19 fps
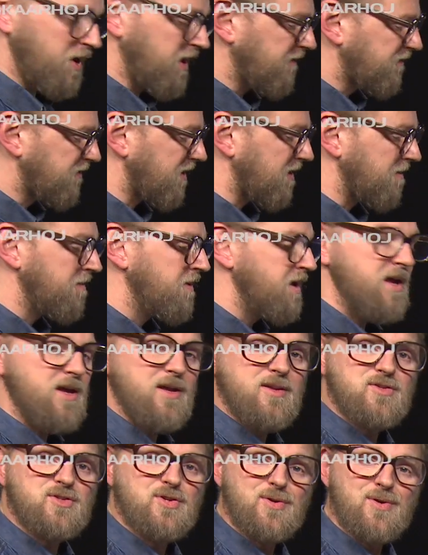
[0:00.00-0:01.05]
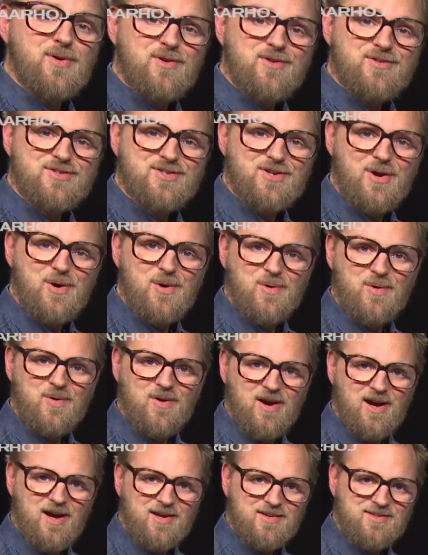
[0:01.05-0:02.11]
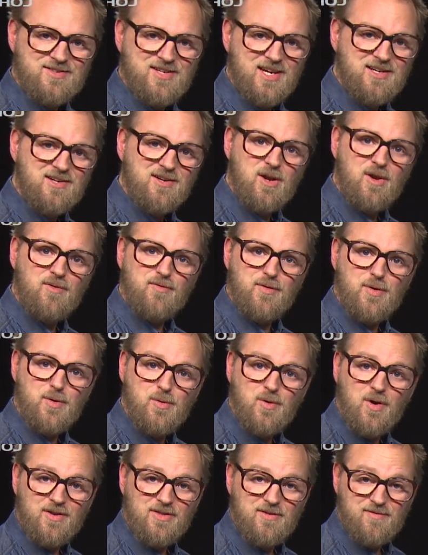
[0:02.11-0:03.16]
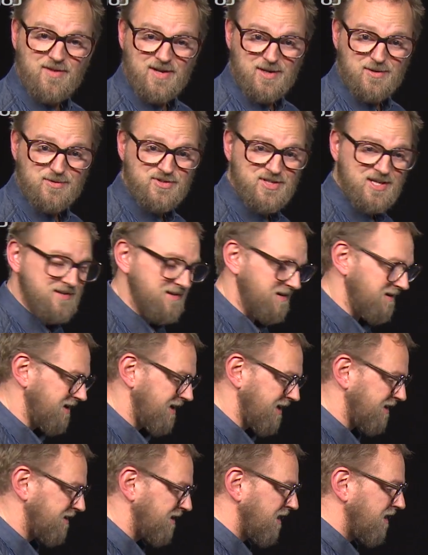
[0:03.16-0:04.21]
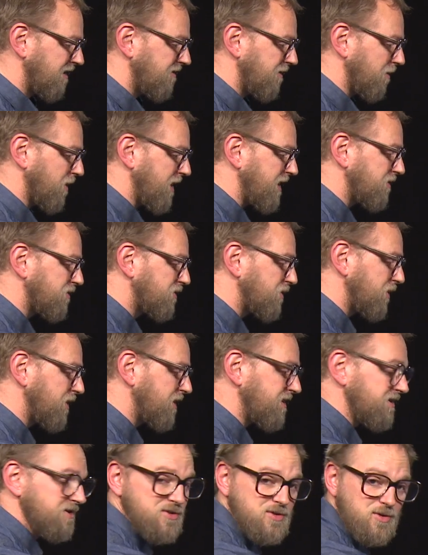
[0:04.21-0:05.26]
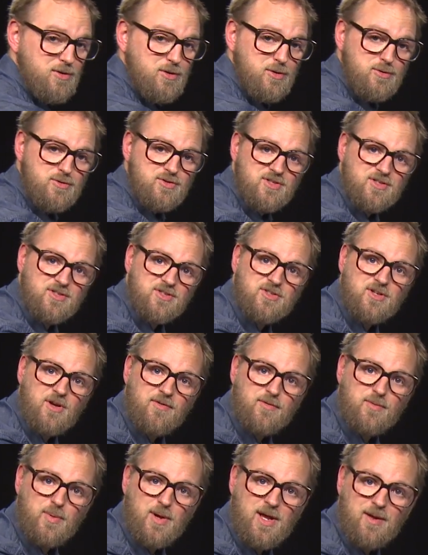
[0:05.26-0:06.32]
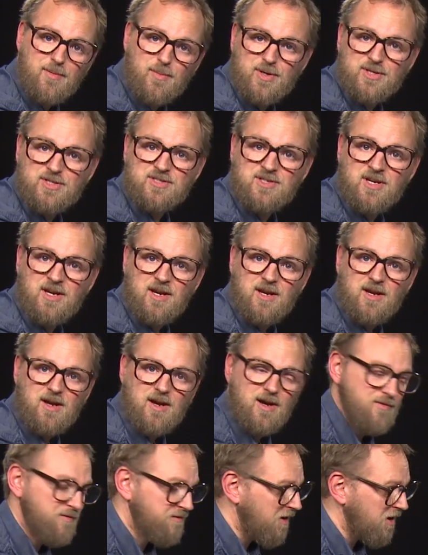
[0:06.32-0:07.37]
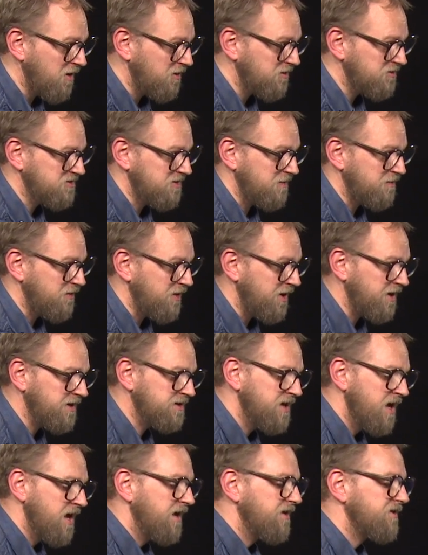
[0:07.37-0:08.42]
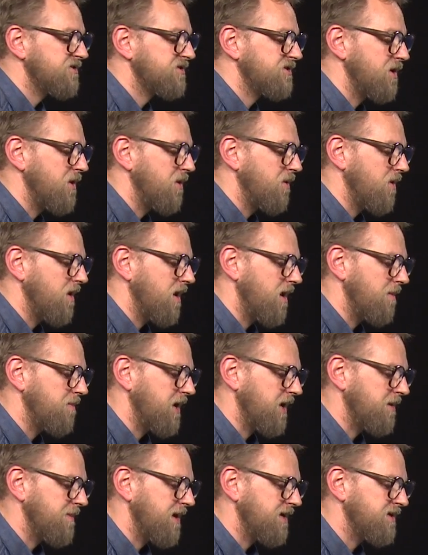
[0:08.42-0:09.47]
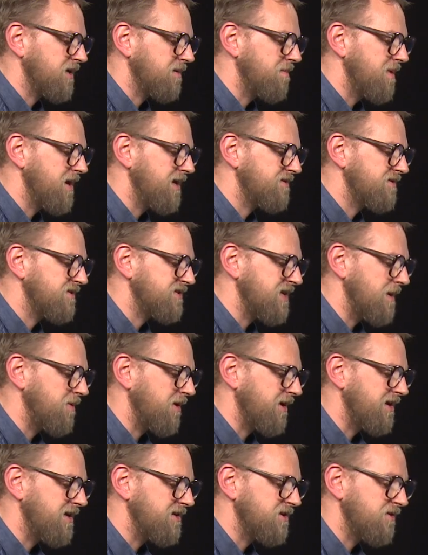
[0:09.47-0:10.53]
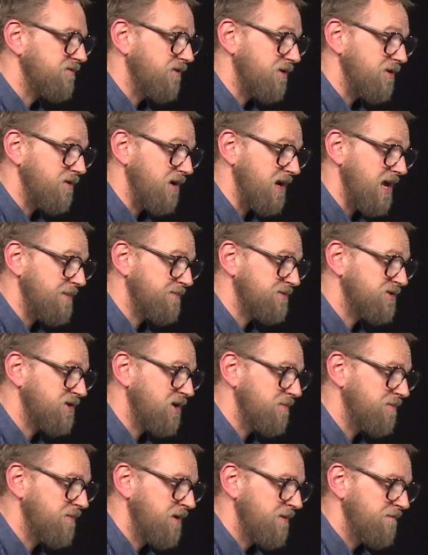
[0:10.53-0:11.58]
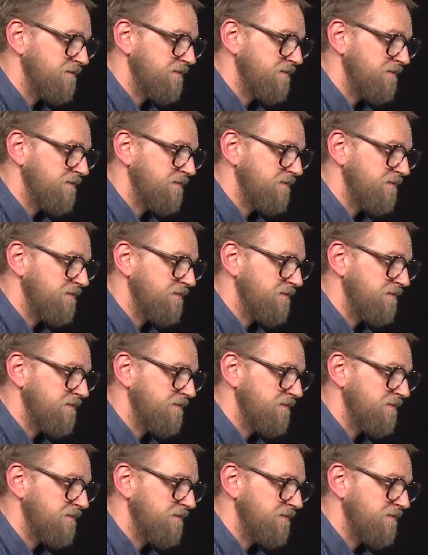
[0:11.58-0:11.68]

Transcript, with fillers: one of them to show a technical view on the video signal. And the way you do it is you use the software which follows the product. So Blackmagic made this application for your laptop,